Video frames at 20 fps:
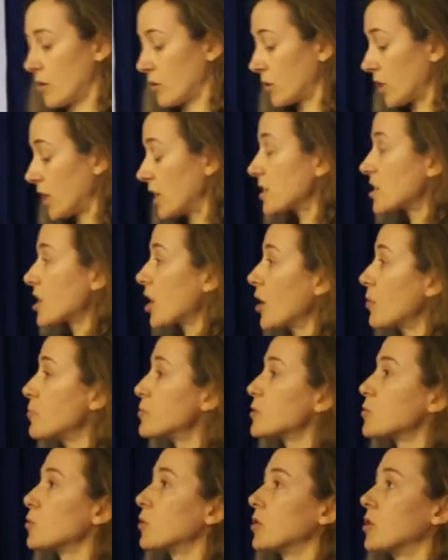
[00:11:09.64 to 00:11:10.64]
Okay,
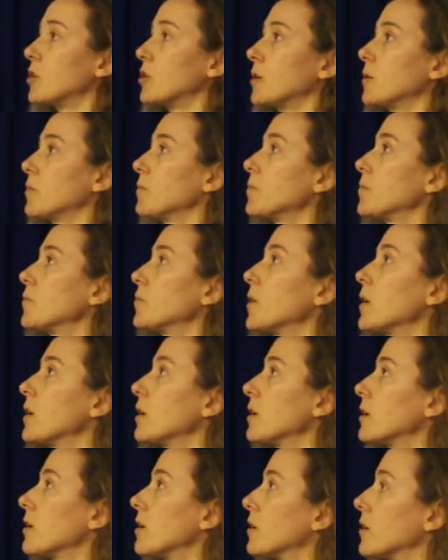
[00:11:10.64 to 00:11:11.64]
clubs were
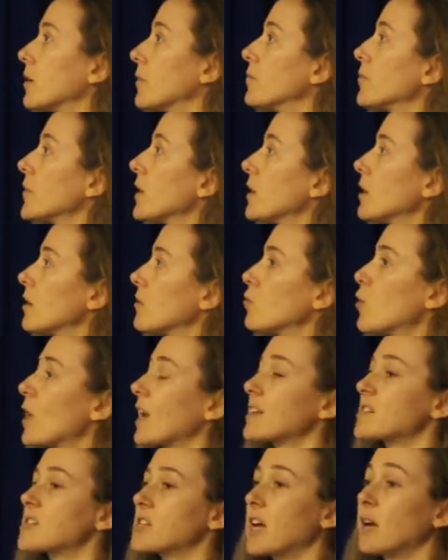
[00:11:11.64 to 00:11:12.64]

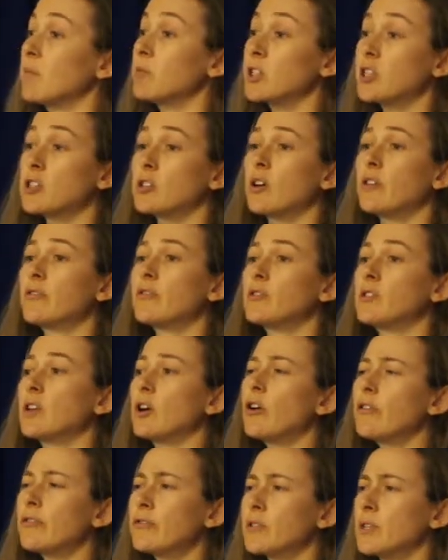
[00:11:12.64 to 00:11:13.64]
well established often
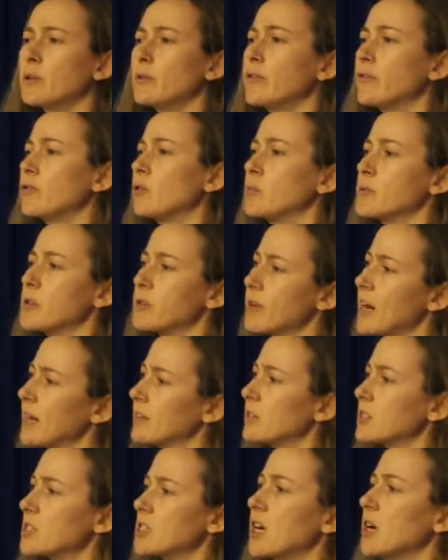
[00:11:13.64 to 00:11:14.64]
they were formed
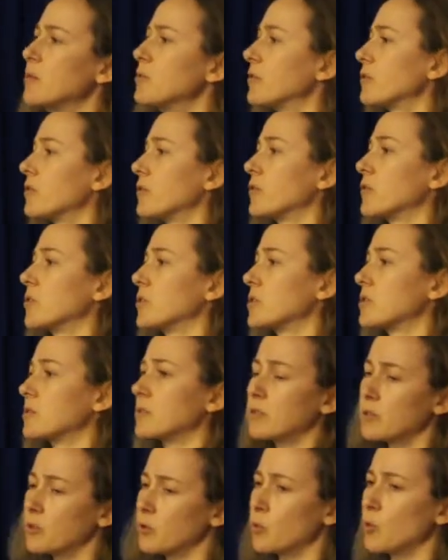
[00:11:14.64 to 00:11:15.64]
around the time of
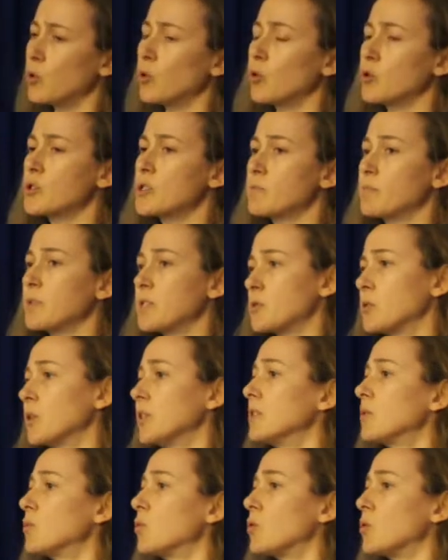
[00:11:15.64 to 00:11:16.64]
the wars,
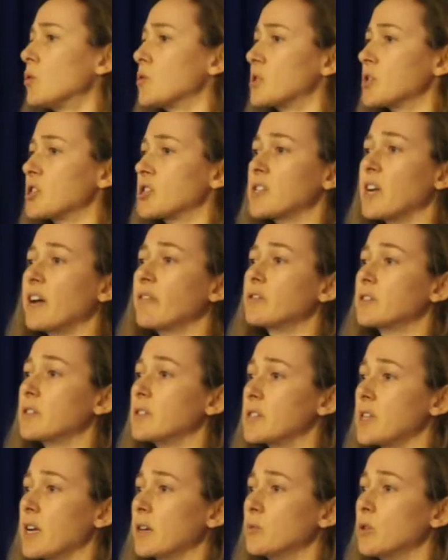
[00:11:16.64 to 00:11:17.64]
between the wars, just after
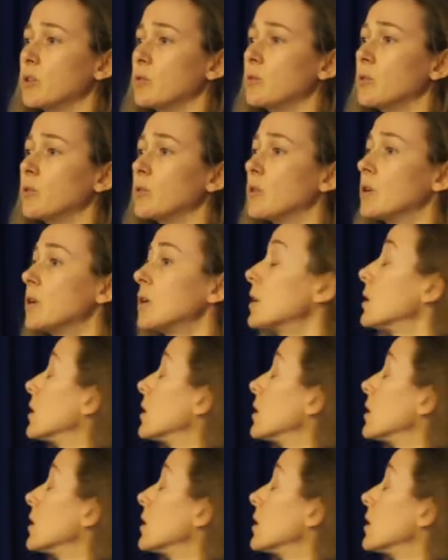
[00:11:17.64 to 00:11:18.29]
the Second World War.